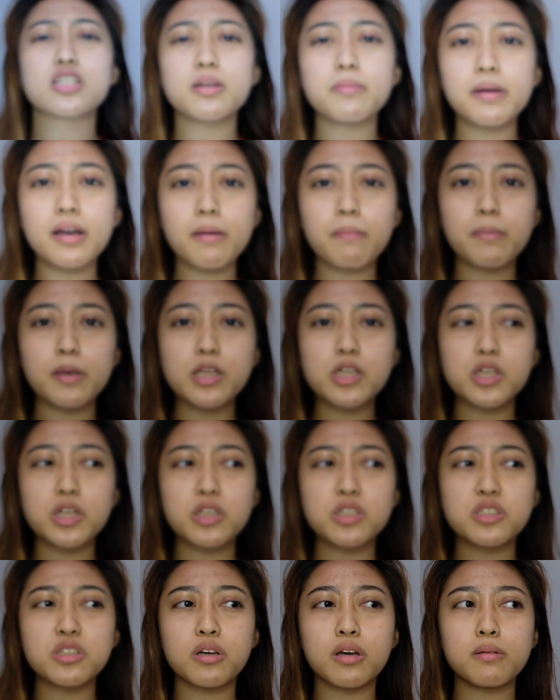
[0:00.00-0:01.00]
siyang mga
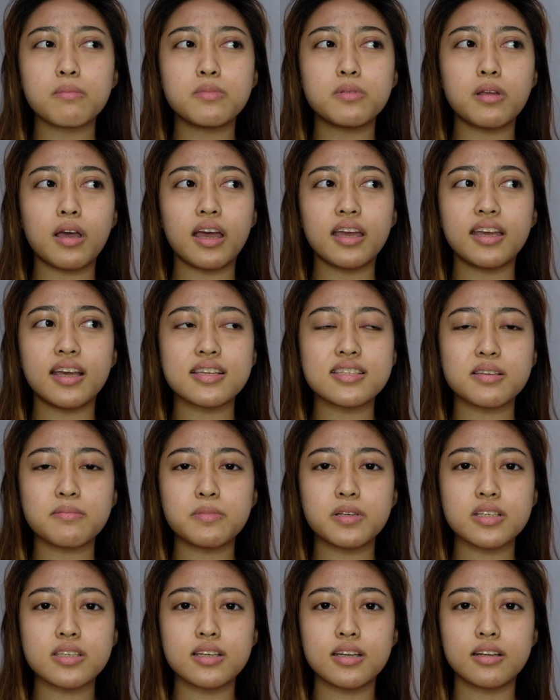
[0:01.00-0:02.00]
pictures. So, I guess I'm
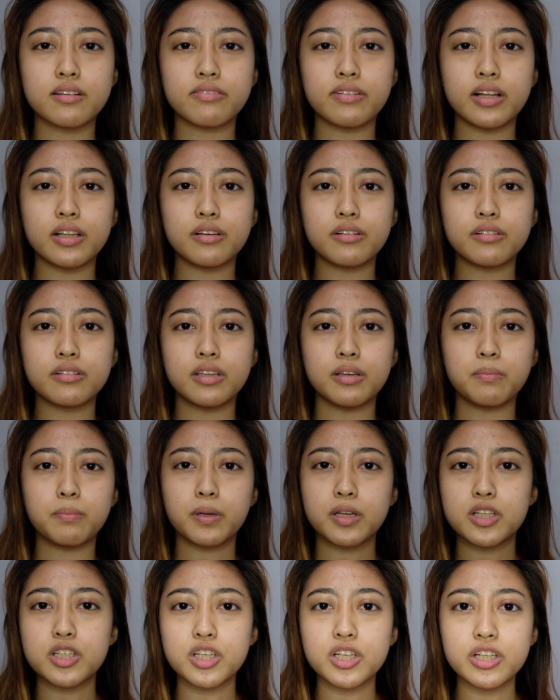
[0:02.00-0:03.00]
just gonna follow the
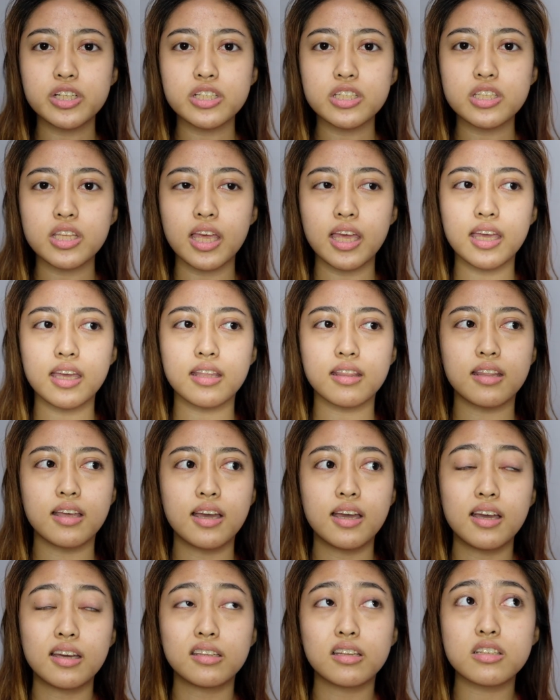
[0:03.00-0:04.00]
pictures. And,
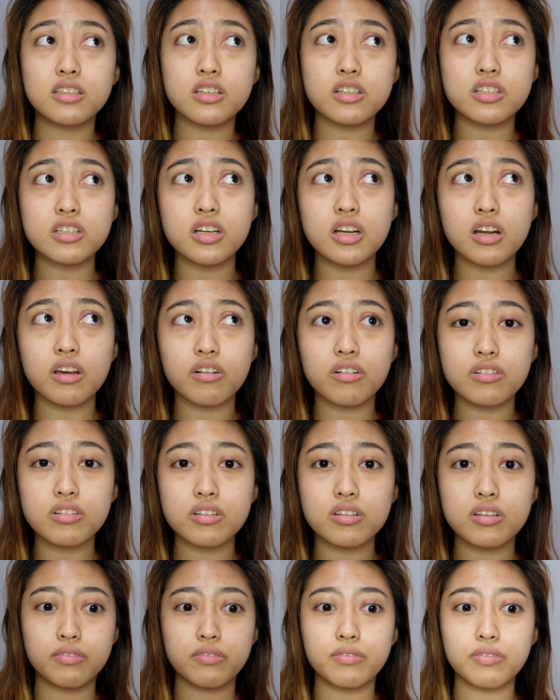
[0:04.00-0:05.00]
nag-search din
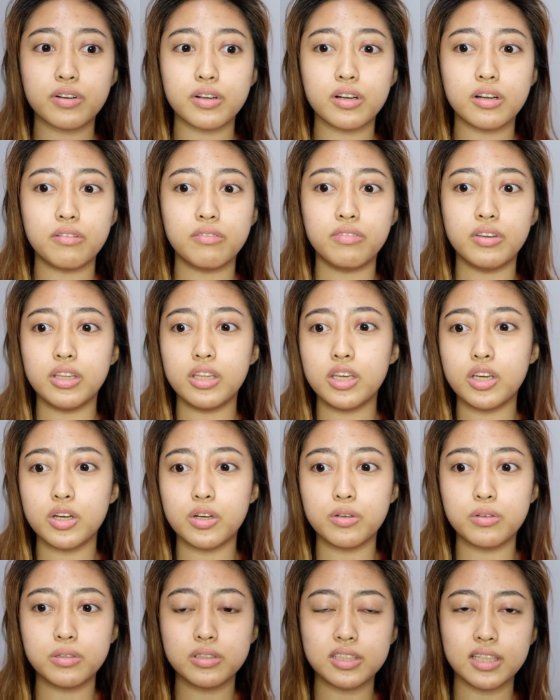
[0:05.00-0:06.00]
ako for
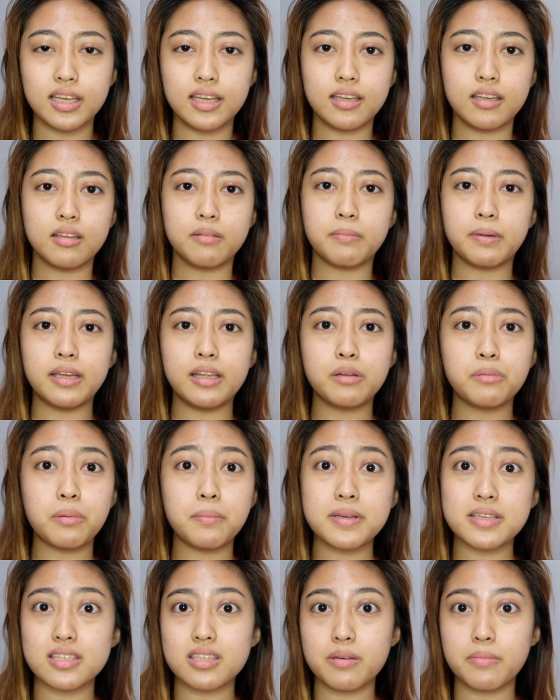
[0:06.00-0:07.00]
videos. And, may
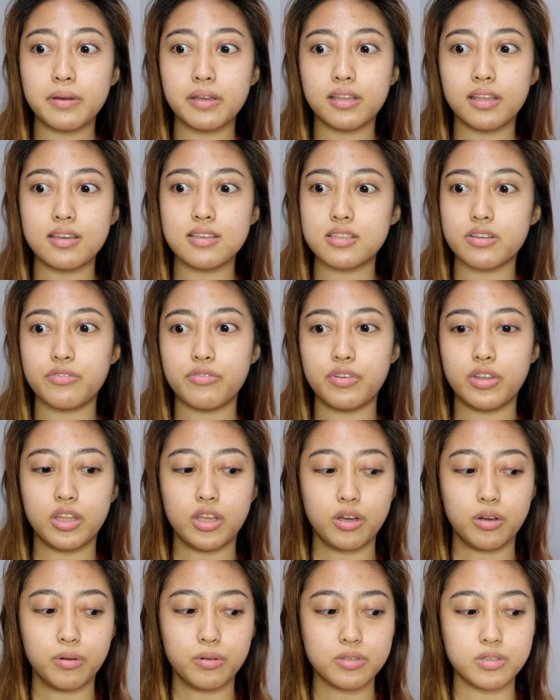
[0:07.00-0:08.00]
lumabas naman ng isang
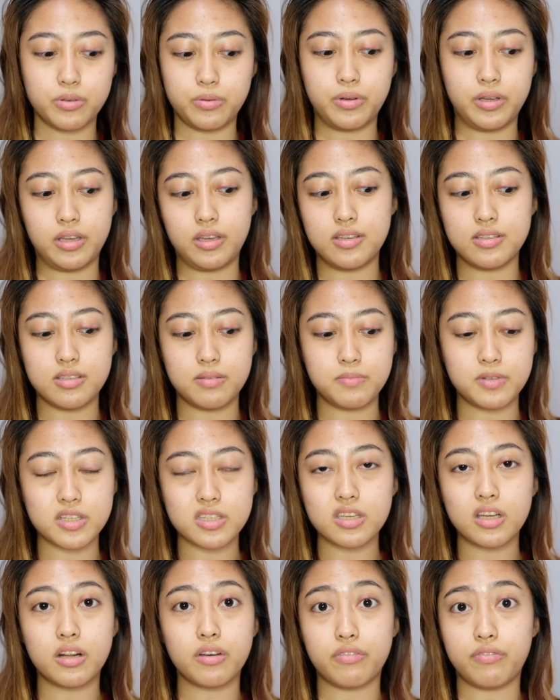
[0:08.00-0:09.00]
video. So, I guess I'm
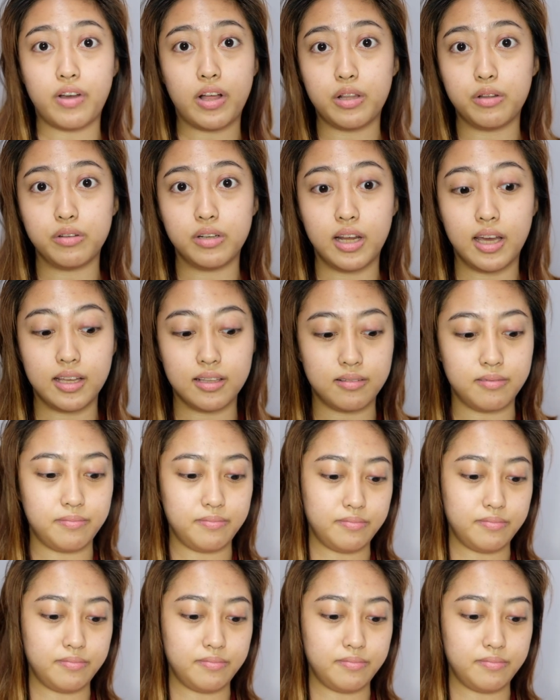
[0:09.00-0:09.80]
just gonna follow that.